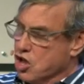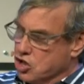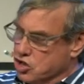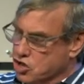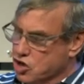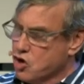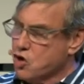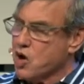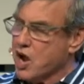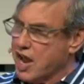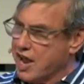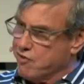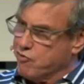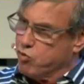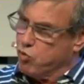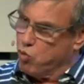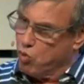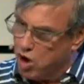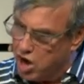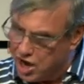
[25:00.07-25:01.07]
you have
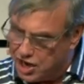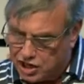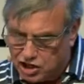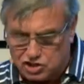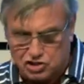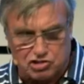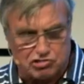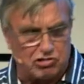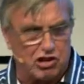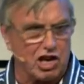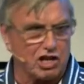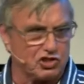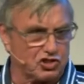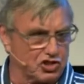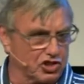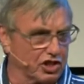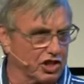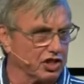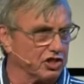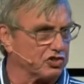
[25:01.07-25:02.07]
one
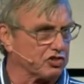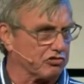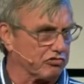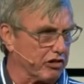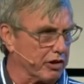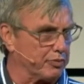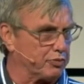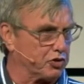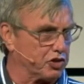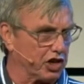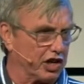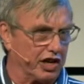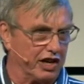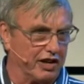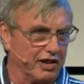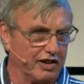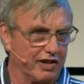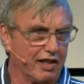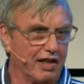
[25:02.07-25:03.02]
instruction in Scripture.